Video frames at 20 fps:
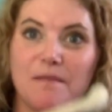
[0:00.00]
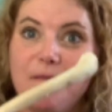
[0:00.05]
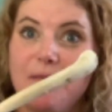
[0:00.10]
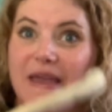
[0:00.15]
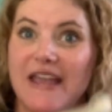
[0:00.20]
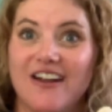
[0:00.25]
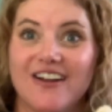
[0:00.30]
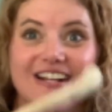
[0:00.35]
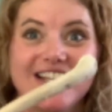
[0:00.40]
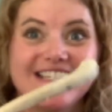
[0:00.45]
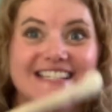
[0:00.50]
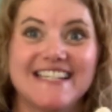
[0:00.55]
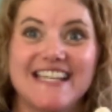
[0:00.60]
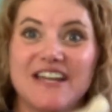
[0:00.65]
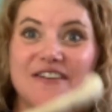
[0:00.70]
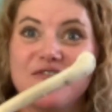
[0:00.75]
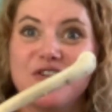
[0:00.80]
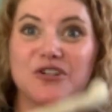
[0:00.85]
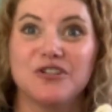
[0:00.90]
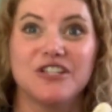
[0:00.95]
Parents,
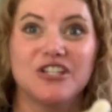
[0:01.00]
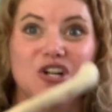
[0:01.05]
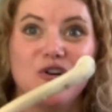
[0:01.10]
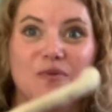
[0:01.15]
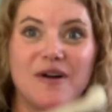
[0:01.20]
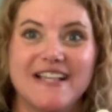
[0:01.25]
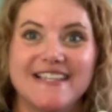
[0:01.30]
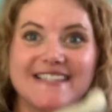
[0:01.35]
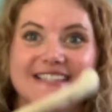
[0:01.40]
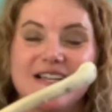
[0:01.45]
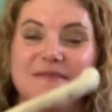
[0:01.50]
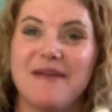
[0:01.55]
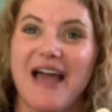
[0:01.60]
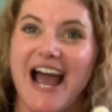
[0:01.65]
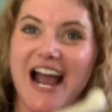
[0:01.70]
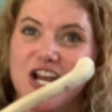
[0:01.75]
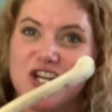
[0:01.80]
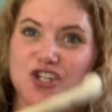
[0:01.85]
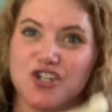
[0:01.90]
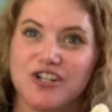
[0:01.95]
give your little ones some
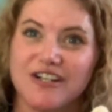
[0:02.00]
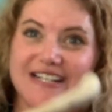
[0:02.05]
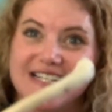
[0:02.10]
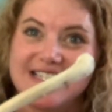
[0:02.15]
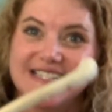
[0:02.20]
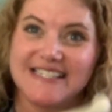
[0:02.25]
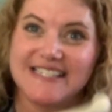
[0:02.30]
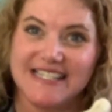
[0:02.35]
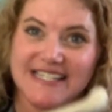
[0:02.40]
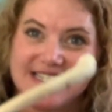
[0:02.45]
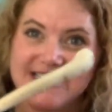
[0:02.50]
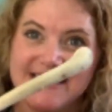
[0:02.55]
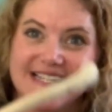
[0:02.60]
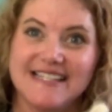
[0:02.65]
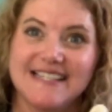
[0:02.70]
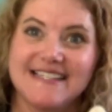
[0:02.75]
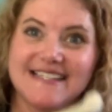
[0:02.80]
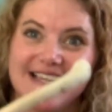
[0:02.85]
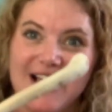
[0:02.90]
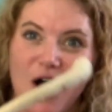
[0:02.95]
extra
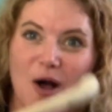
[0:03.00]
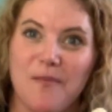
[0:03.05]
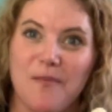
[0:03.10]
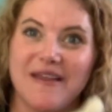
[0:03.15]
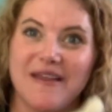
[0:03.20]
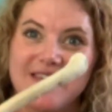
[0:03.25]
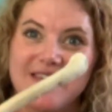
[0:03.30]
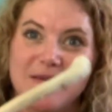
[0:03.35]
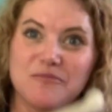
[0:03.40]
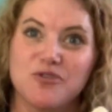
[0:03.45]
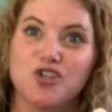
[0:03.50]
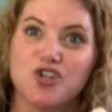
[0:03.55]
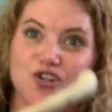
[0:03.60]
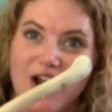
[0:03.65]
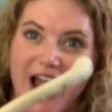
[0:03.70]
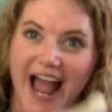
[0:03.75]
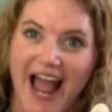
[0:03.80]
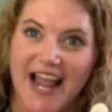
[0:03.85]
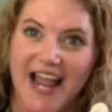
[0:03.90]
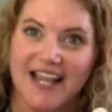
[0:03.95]
assistance, helping them
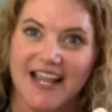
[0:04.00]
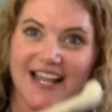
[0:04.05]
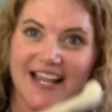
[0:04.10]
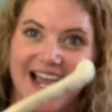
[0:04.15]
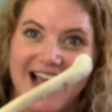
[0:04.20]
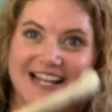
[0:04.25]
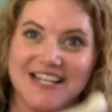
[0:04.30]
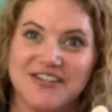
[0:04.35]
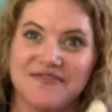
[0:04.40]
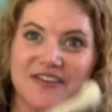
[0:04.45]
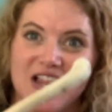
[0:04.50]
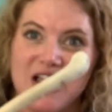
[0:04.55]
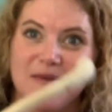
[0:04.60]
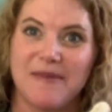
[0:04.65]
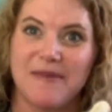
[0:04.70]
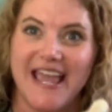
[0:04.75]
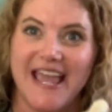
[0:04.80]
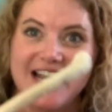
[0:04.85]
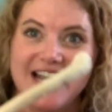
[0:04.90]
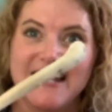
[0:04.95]
track and develop
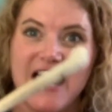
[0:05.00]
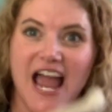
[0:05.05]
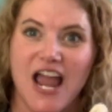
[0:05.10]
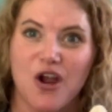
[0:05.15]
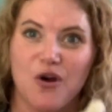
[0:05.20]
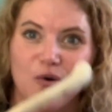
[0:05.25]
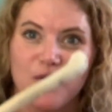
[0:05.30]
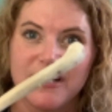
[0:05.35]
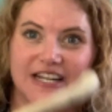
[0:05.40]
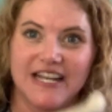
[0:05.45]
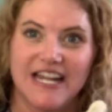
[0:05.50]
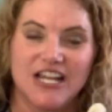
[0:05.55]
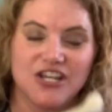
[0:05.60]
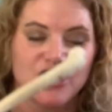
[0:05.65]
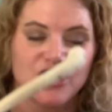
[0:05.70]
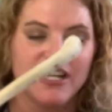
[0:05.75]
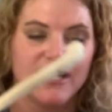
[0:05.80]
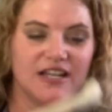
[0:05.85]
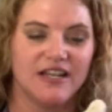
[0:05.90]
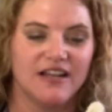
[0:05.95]
hand-eye
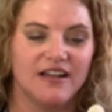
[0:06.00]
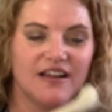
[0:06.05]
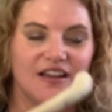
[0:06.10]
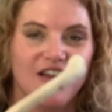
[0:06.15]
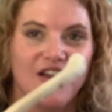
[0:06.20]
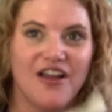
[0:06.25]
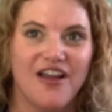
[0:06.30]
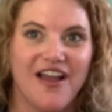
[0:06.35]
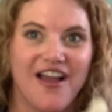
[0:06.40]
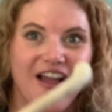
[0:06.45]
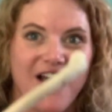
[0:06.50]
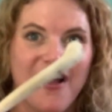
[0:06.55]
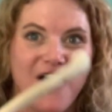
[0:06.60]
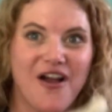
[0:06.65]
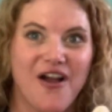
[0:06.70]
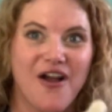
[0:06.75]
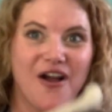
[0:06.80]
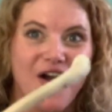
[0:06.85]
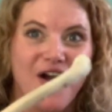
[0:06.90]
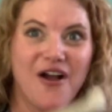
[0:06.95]
coordination.
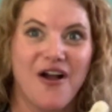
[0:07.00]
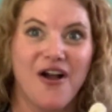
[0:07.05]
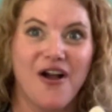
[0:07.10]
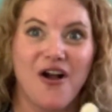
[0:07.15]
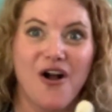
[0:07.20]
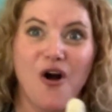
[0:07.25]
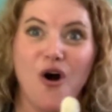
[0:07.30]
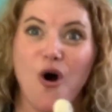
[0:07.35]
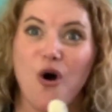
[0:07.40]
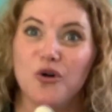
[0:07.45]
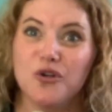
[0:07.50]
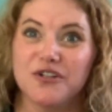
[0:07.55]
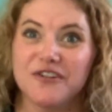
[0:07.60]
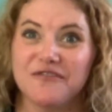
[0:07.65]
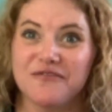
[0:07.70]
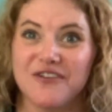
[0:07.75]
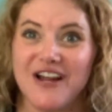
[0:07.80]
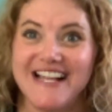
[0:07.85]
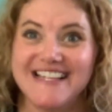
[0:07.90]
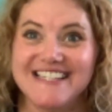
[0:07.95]
Older
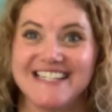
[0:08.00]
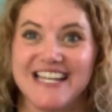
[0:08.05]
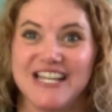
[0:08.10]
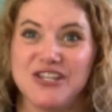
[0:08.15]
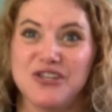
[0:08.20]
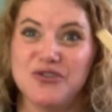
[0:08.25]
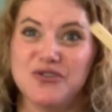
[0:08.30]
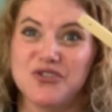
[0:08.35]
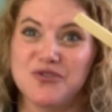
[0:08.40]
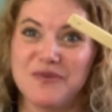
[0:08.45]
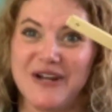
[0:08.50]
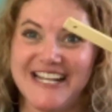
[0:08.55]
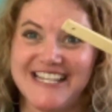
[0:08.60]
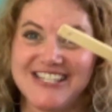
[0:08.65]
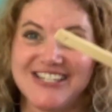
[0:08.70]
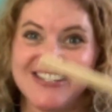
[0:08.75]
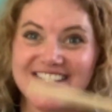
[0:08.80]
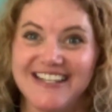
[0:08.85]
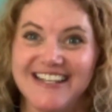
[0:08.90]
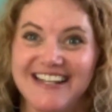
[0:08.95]
friends, can you
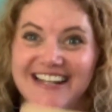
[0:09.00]
switch?